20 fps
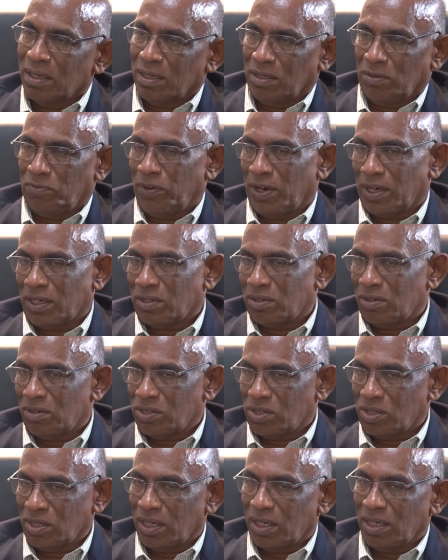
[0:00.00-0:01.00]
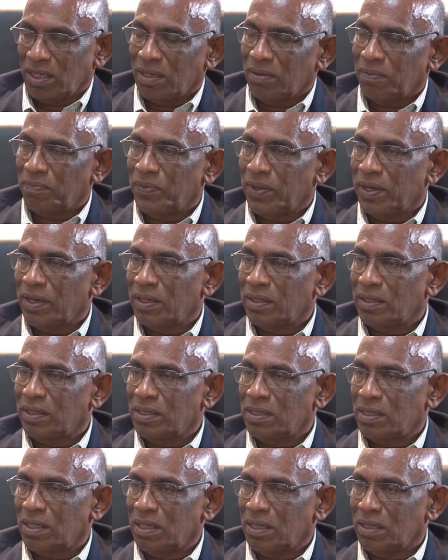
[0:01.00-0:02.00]
In fact, Australia,
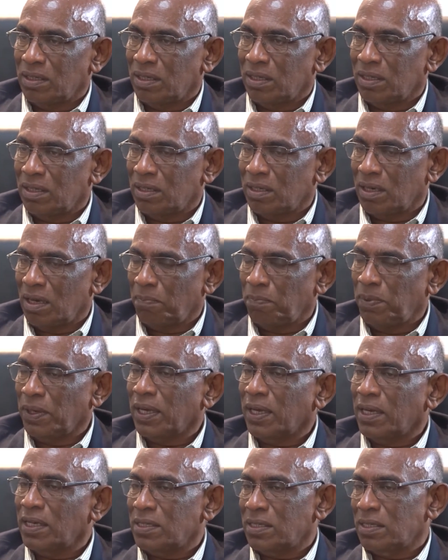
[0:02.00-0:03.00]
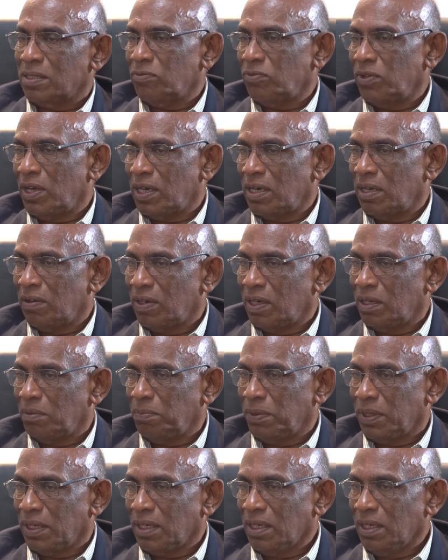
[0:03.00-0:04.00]
the applications we are
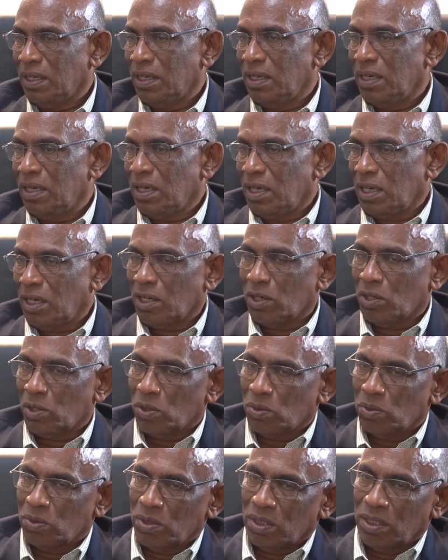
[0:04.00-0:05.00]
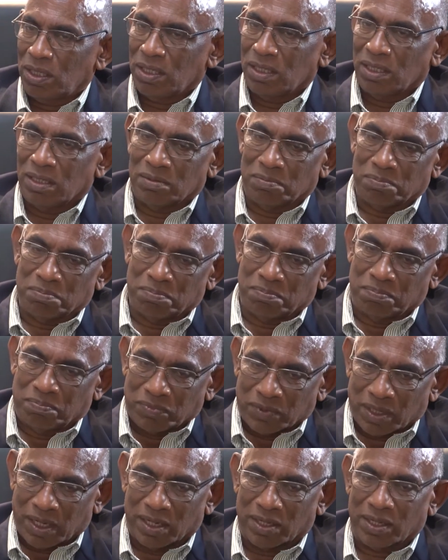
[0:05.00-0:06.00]
developing include
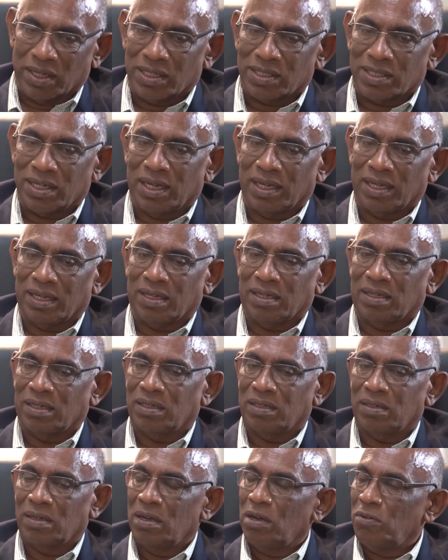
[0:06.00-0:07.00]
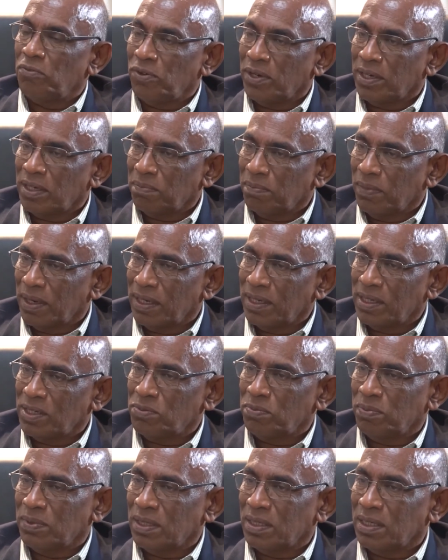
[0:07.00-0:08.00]
areas like fleet
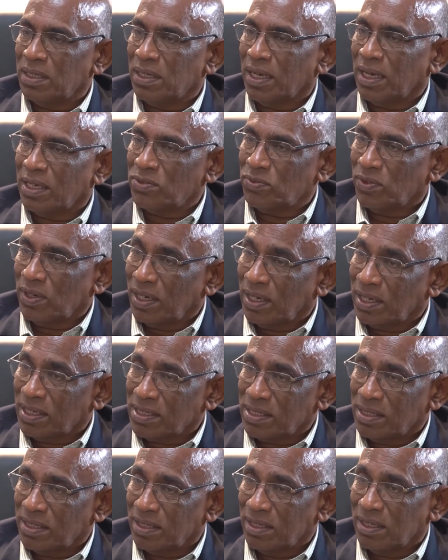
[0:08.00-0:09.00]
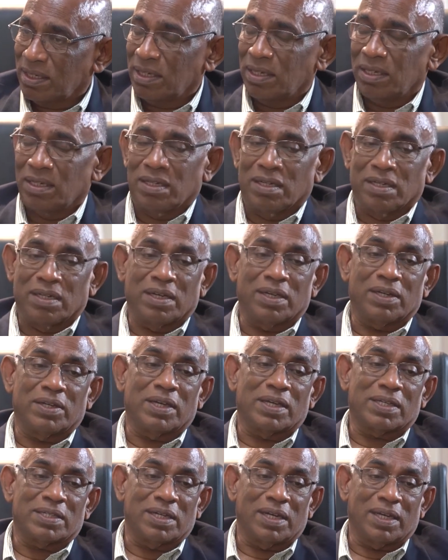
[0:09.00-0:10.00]
management as well as the
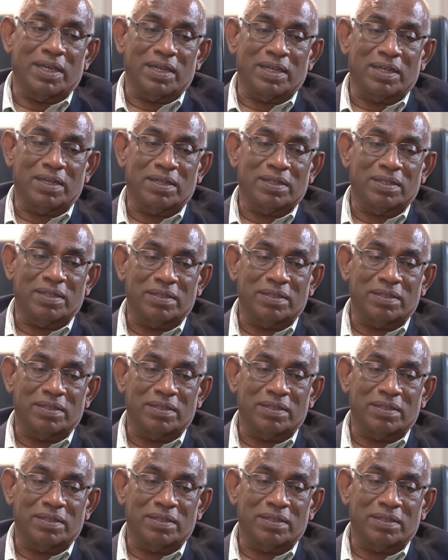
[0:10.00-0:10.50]
areas like